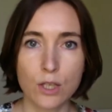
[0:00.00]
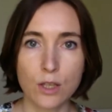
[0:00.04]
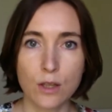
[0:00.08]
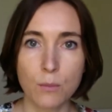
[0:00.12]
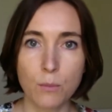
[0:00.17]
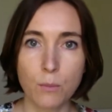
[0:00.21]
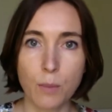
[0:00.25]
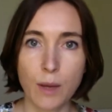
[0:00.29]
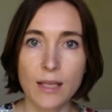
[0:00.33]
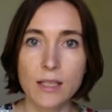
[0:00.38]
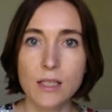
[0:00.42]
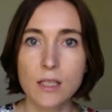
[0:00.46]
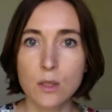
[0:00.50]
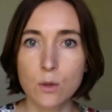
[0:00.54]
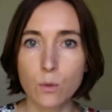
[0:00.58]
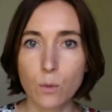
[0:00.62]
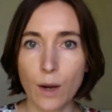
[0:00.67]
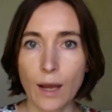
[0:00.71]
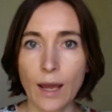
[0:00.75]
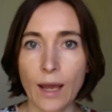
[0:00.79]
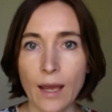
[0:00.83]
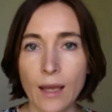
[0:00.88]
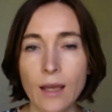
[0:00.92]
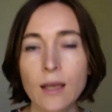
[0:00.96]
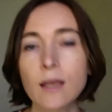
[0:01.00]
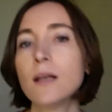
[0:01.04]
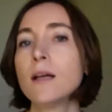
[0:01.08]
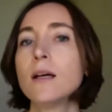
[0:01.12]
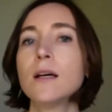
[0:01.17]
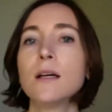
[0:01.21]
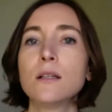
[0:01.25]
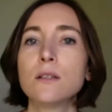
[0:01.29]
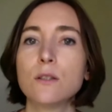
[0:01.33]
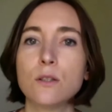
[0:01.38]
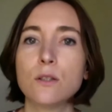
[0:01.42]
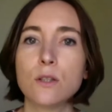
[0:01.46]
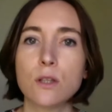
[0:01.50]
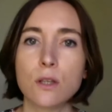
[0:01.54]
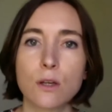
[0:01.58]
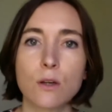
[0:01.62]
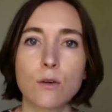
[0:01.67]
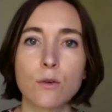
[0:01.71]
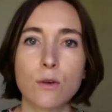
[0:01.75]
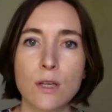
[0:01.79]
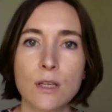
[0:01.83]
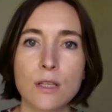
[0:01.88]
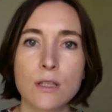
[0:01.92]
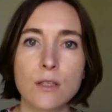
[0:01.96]
The best way to
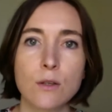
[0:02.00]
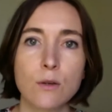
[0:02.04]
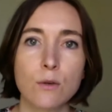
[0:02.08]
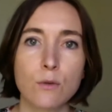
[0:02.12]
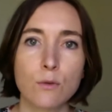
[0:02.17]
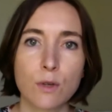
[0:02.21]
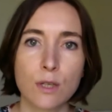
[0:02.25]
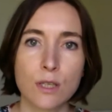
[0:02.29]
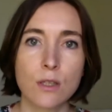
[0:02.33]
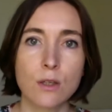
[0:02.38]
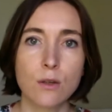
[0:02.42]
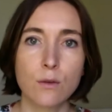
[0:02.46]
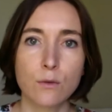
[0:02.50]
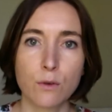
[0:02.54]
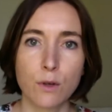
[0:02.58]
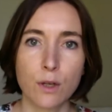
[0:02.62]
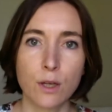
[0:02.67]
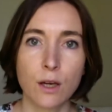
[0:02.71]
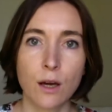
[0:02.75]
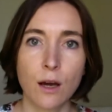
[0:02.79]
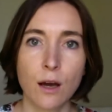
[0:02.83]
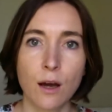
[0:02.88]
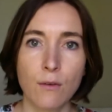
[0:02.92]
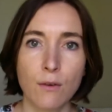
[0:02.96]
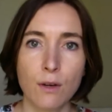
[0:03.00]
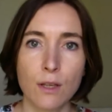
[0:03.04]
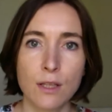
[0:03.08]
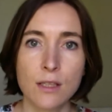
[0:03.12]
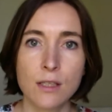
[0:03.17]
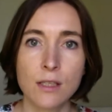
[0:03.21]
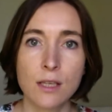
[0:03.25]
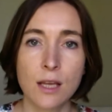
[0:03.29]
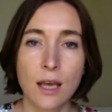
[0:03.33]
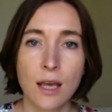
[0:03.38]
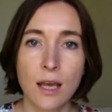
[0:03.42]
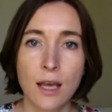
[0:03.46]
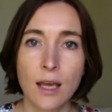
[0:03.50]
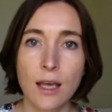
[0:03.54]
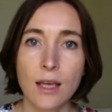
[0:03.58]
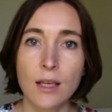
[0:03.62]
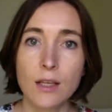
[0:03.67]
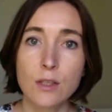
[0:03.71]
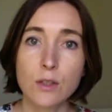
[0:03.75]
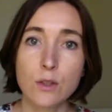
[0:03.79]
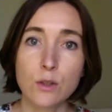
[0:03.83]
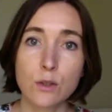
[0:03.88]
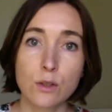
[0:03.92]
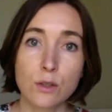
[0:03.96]
decrease your risk of recurrence
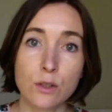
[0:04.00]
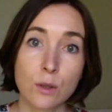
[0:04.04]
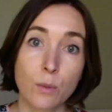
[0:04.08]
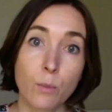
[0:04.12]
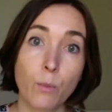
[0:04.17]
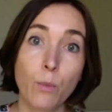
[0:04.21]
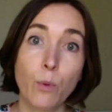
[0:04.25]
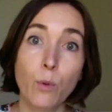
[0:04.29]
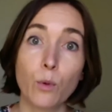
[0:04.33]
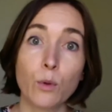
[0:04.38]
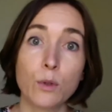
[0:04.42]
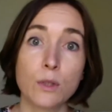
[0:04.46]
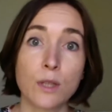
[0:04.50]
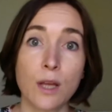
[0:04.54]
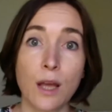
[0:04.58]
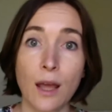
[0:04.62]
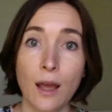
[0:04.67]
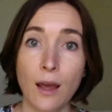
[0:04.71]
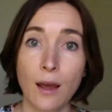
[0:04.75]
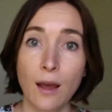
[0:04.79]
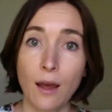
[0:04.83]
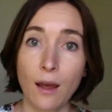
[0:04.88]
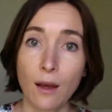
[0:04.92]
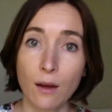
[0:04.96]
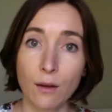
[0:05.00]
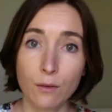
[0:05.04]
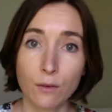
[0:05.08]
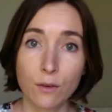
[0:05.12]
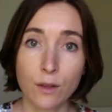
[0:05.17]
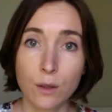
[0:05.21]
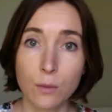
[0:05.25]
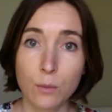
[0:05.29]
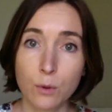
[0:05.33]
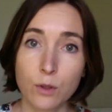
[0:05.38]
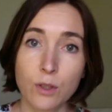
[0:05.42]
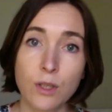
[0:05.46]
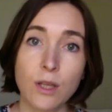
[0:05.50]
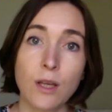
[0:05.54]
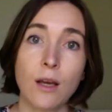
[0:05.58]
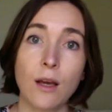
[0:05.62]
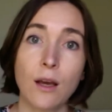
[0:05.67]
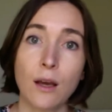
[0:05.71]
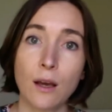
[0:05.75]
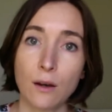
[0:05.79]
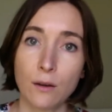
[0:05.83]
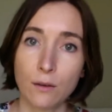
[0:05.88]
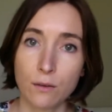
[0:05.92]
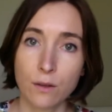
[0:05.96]
is to support a healthy body, a
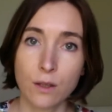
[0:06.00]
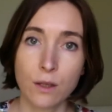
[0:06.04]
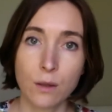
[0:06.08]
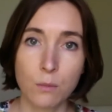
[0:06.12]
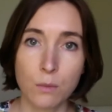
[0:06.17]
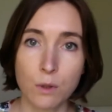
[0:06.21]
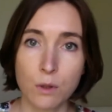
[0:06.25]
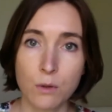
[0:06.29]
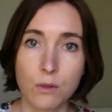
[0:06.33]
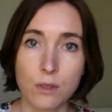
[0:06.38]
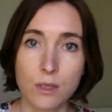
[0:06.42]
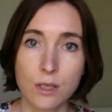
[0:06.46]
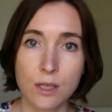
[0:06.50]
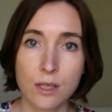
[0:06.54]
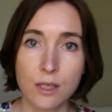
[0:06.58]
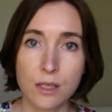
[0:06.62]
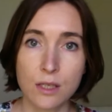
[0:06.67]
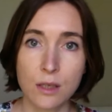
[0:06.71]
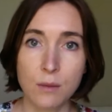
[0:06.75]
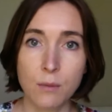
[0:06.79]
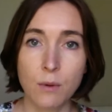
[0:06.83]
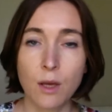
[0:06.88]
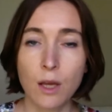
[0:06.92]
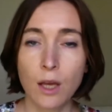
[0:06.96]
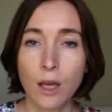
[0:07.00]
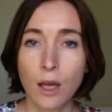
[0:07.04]
healthy immune system,